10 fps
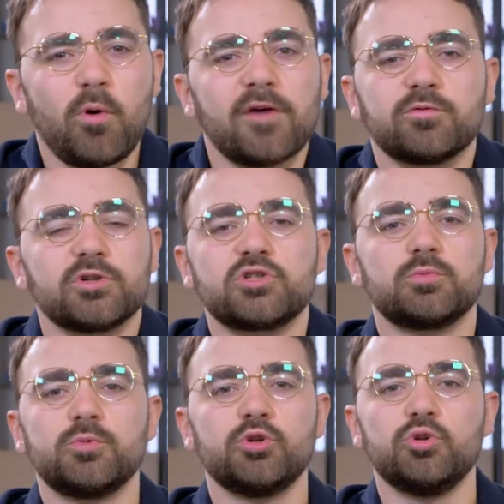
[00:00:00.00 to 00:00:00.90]
whatever
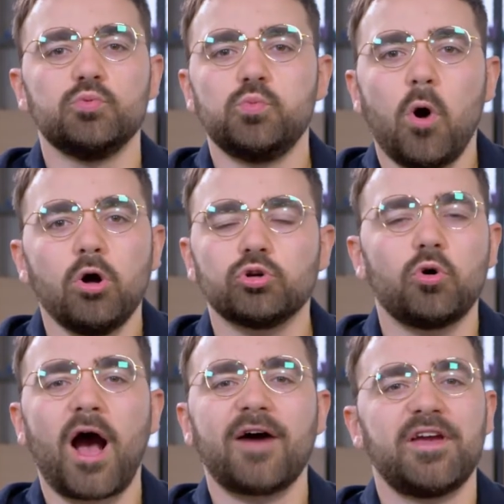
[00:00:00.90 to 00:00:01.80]
instrument you want
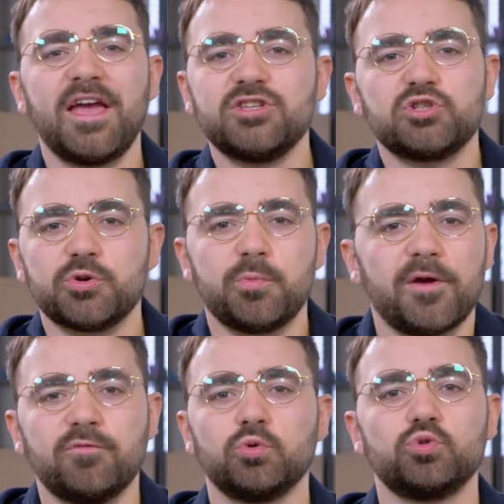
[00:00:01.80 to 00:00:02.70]
or have a history
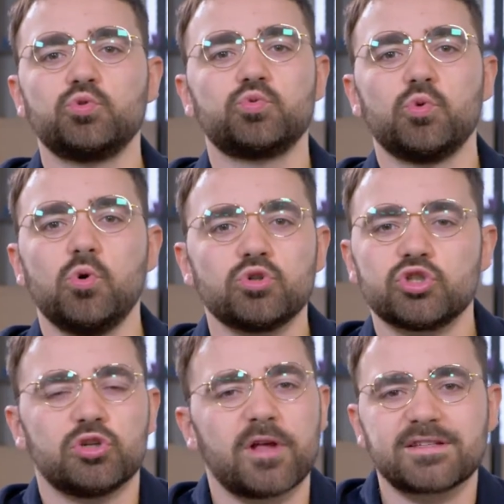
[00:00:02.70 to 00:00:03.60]
with or
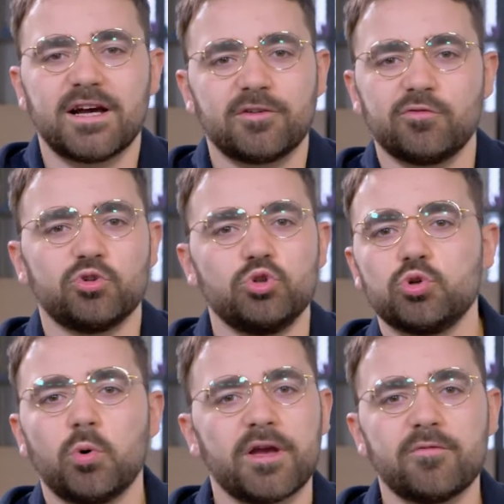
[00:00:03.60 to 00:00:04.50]
draws you. That's kind of the
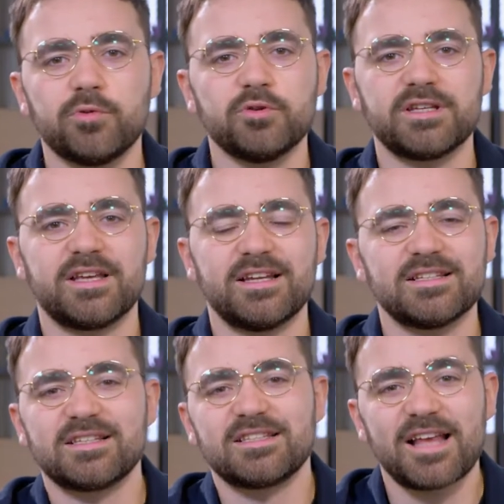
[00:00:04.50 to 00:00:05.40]
joy of music in
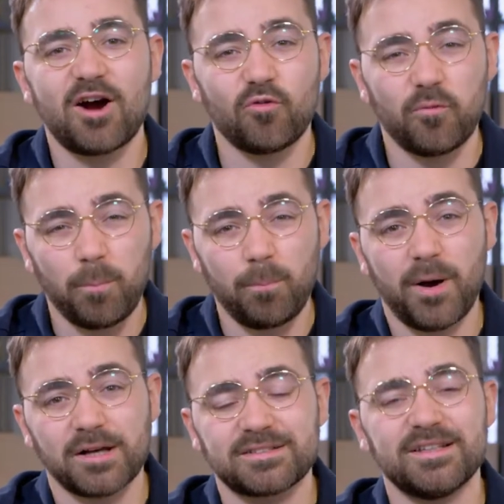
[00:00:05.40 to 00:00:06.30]
itself.
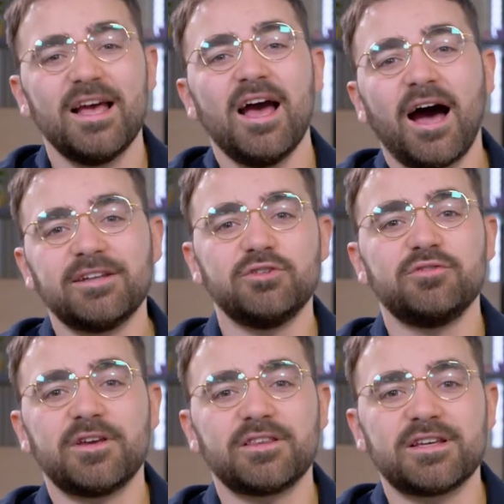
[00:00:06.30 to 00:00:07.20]
But I do
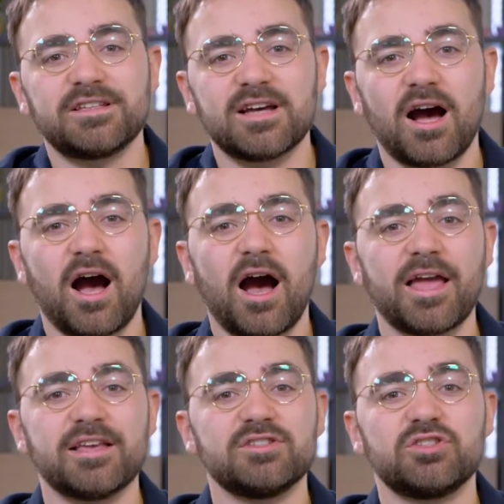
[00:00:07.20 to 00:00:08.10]
think the guitar
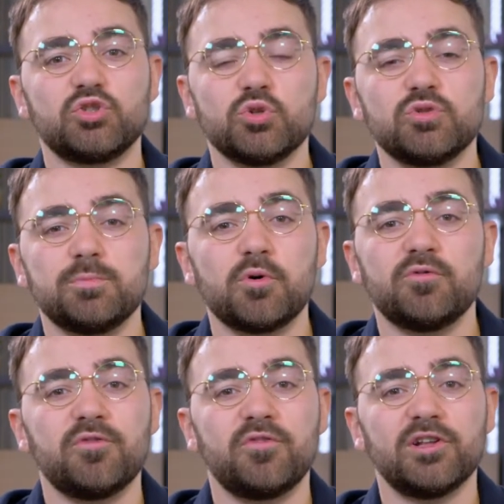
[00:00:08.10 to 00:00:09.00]
is suitable for the